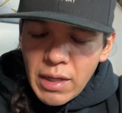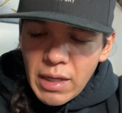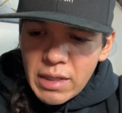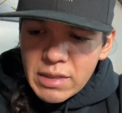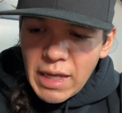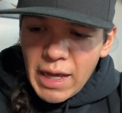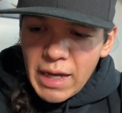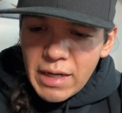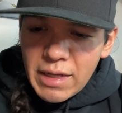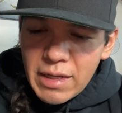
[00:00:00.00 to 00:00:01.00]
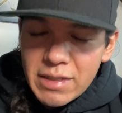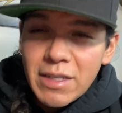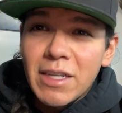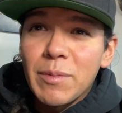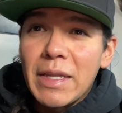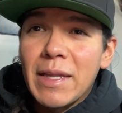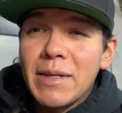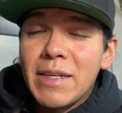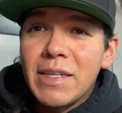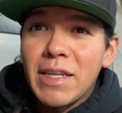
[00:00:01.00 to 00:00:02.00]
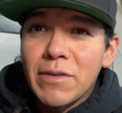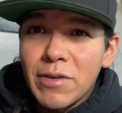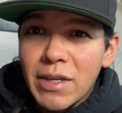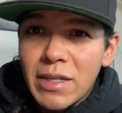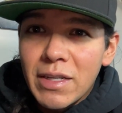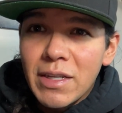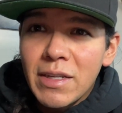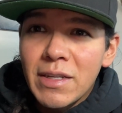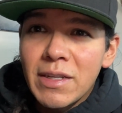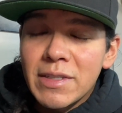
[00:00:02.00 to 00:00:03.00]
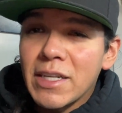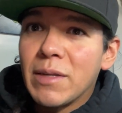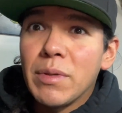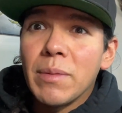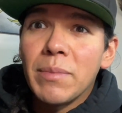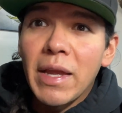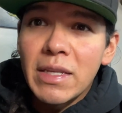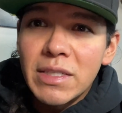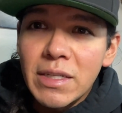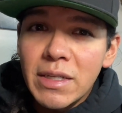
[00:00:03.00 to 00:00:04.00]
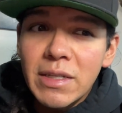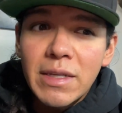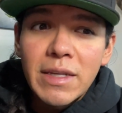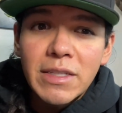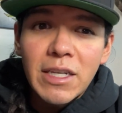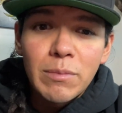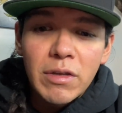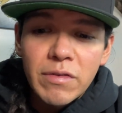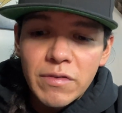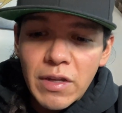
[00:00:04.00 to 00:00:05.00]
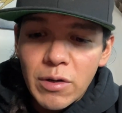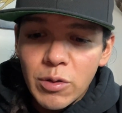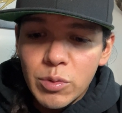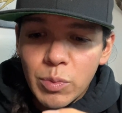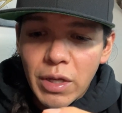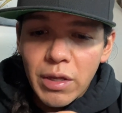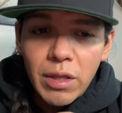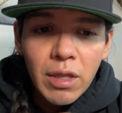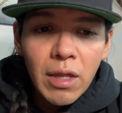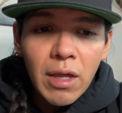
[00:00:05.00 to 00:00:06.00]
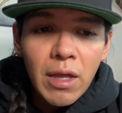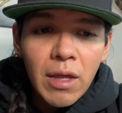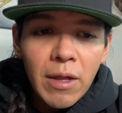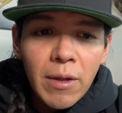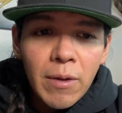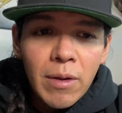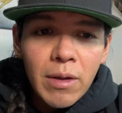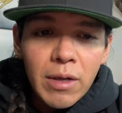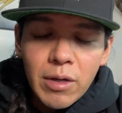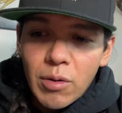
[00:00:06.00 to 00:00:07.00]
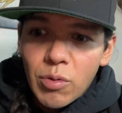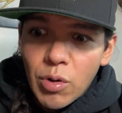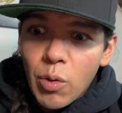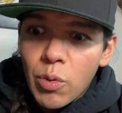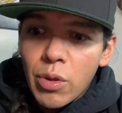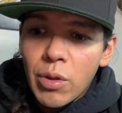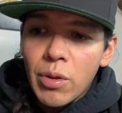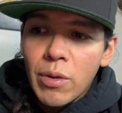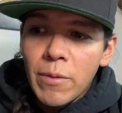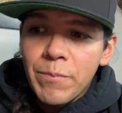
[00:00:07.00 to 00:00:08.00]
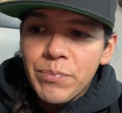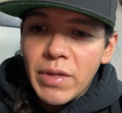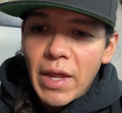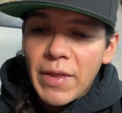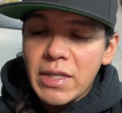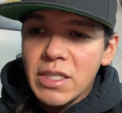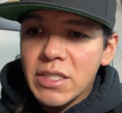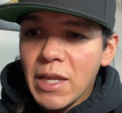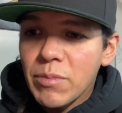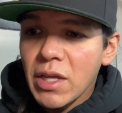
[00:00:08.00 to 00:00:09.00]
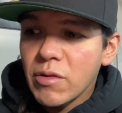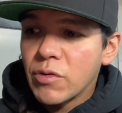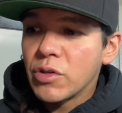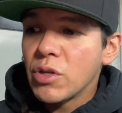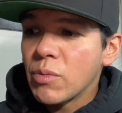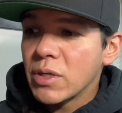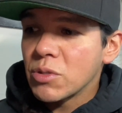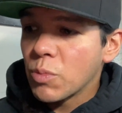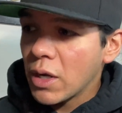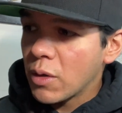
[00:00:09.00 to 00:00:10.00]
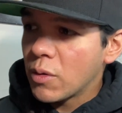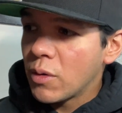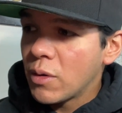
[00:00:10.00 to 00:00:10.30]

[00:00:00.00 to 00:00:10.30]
is that it's going to be different. It's going to be amazing. It's going to be filled with, growth. And that's the same thing for you as well.